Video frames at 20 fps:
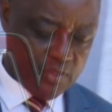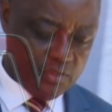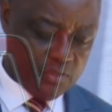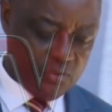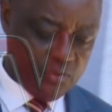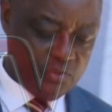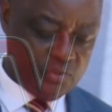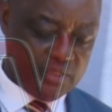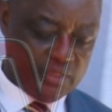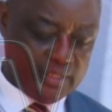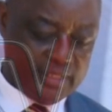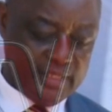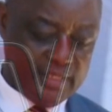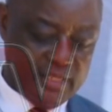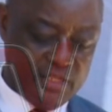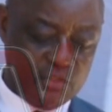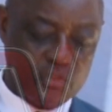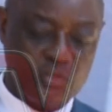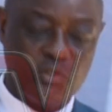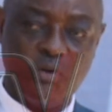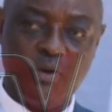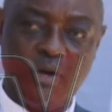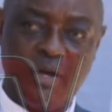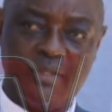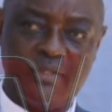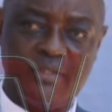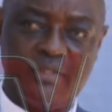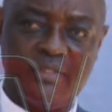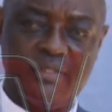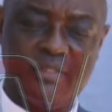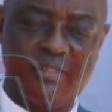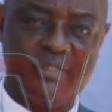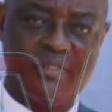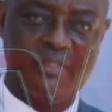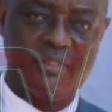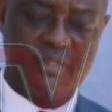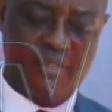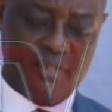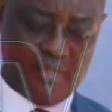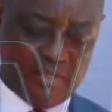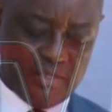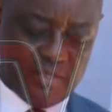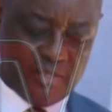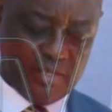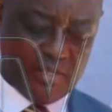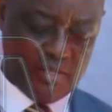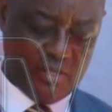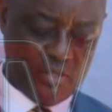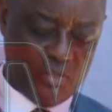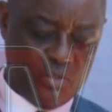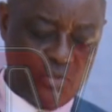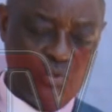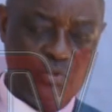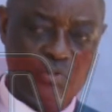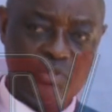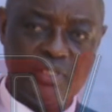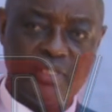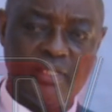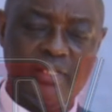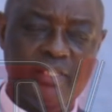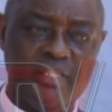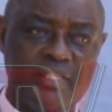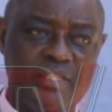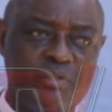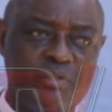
Use clean stores. Use clean